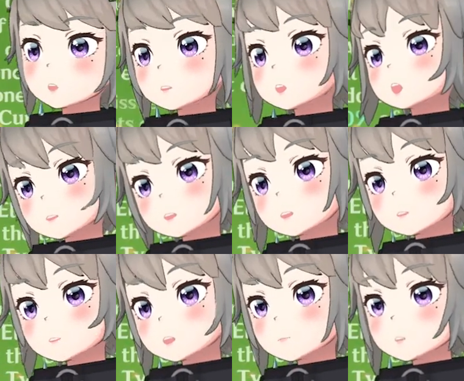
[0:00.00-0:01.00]
for the
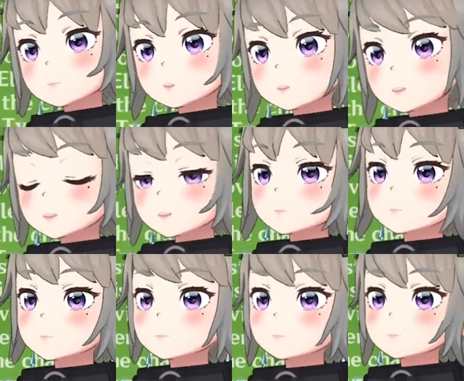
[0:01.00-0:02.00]
weapon,
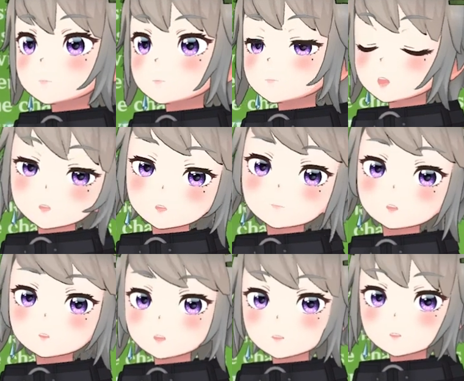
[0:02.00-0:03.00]
actually... Uh,
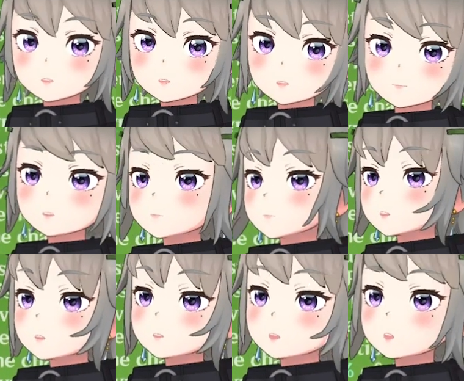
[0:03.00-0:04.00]
of course, I'm not putting a
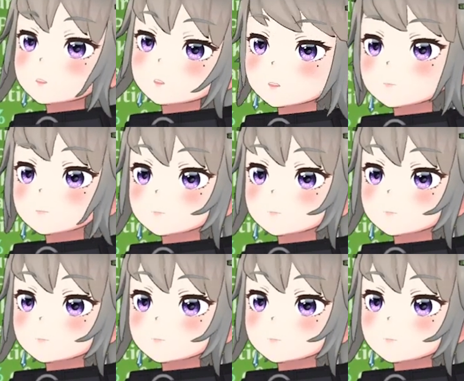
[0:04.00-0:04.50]
4-star